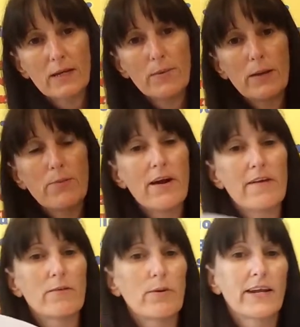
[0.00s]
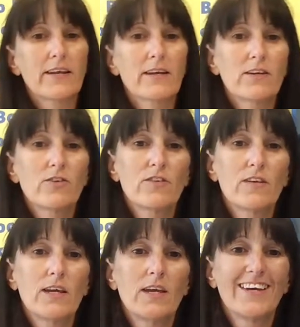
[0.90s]
a paper aeroplane. Can you
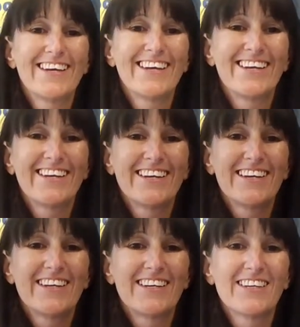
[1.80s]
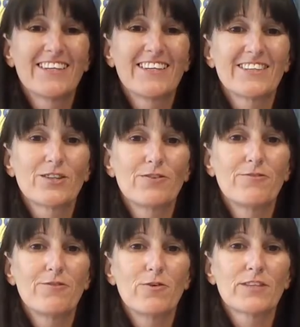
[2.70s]
see? So you
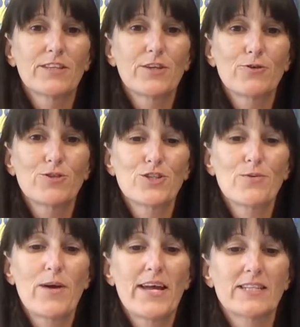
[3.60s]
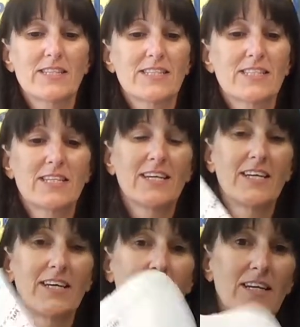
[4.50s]
folded those 2 ends
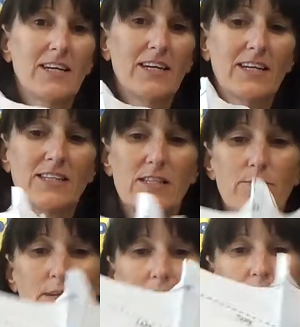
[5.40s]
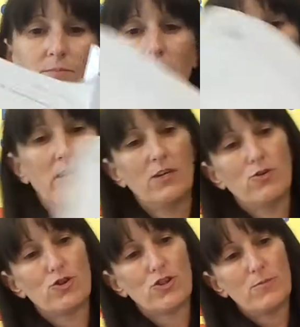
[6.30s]
into the middle, and you
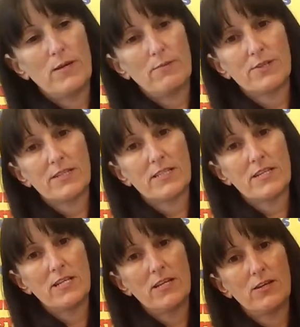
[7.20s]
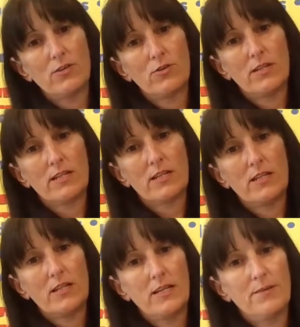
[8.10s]
should be able to see your
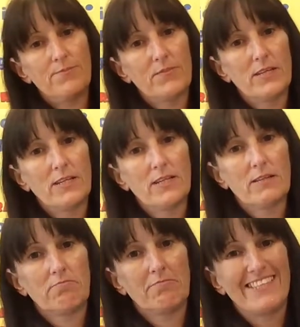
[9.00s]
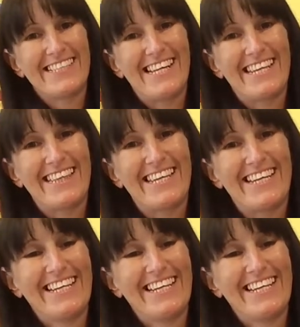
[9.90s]
little slit there.